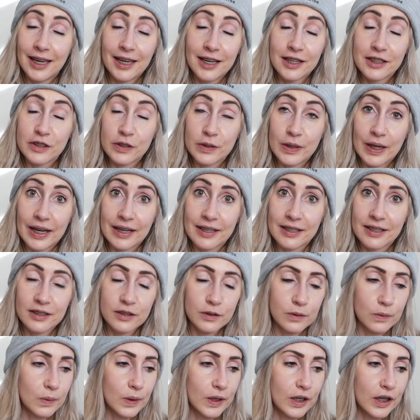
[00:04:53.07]
So yeah,
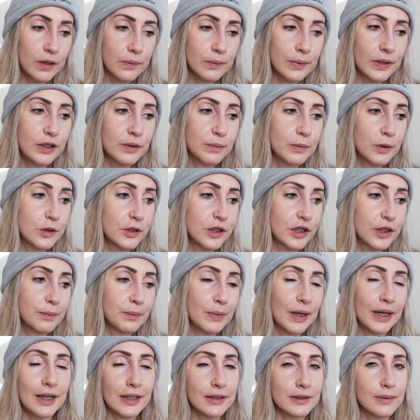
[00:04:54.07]
so we're working on range of motion.
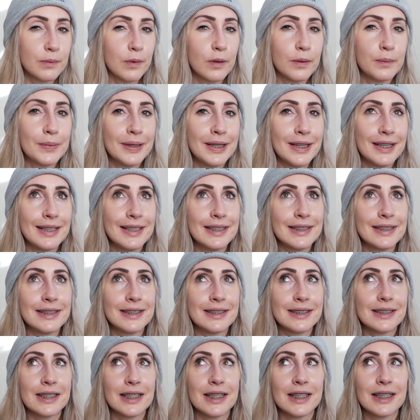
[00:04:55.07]
My next appointment
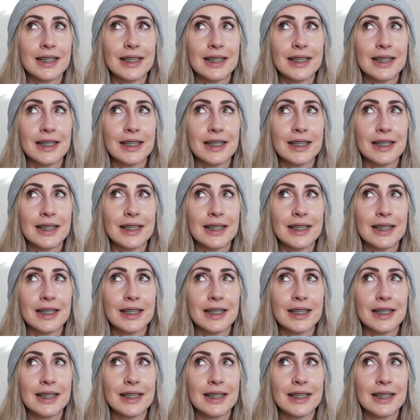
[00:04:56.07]
is